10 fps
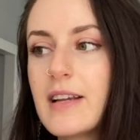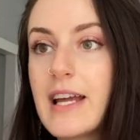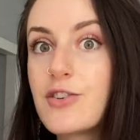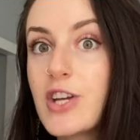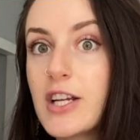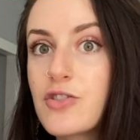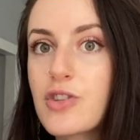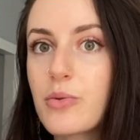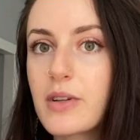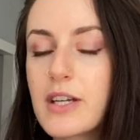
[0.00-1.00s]
and change
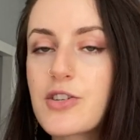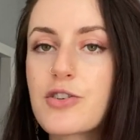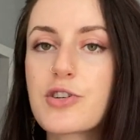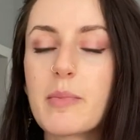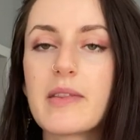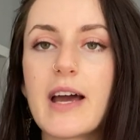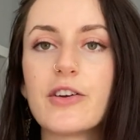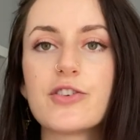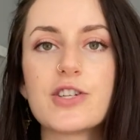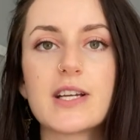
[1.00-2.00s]
the relationship and the
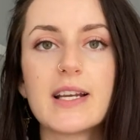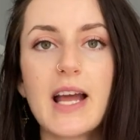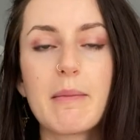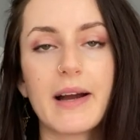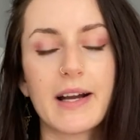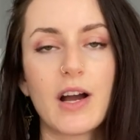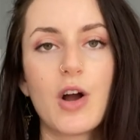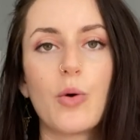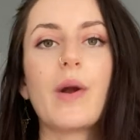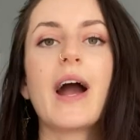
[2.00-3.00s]
energy dynamic,
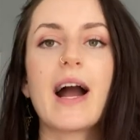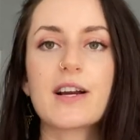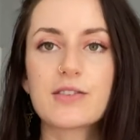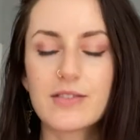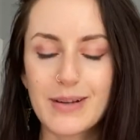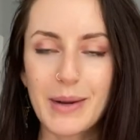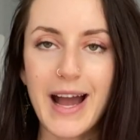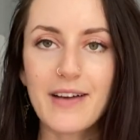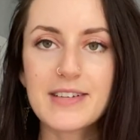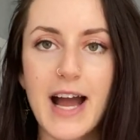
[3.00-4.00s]
we have we
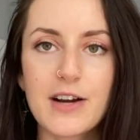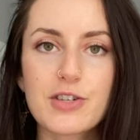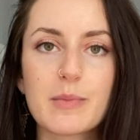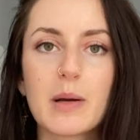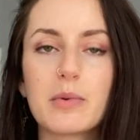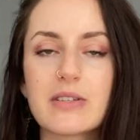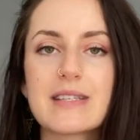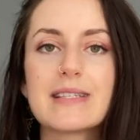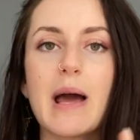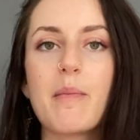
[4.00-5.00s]
have to actually be able to
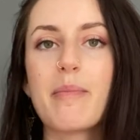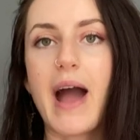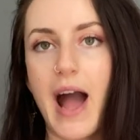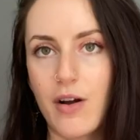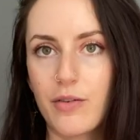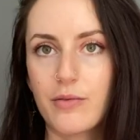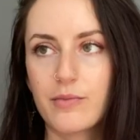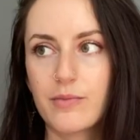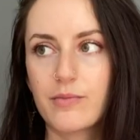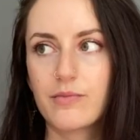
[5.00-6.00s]
step back
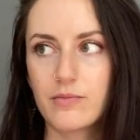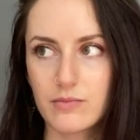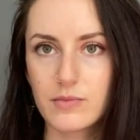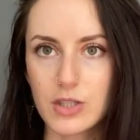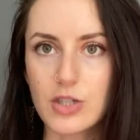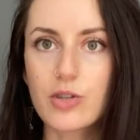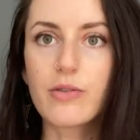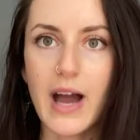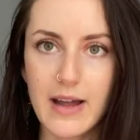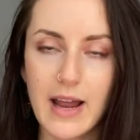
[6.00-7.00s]
to do
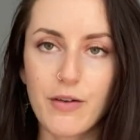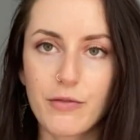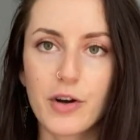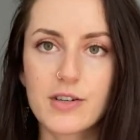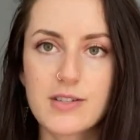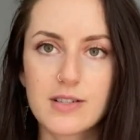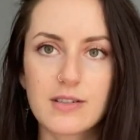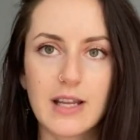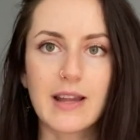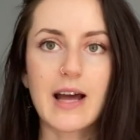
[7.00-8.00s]
that at first.
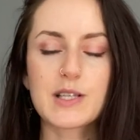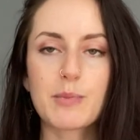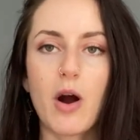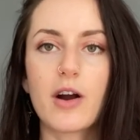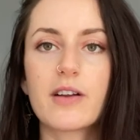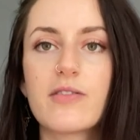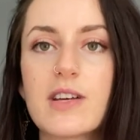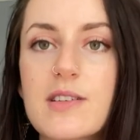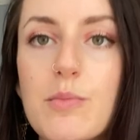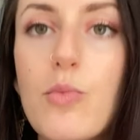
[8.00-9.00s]
And that's part of
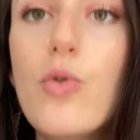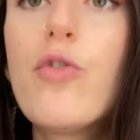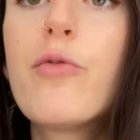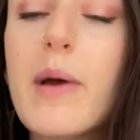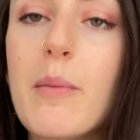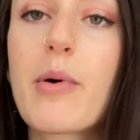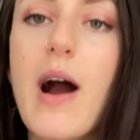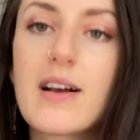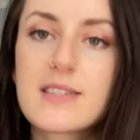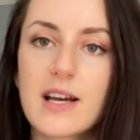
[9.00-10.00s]
this movement
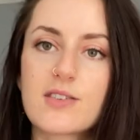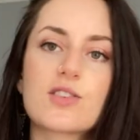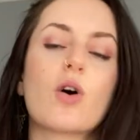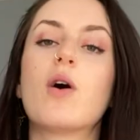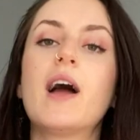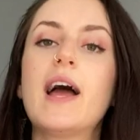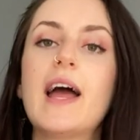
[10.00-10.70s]
process. So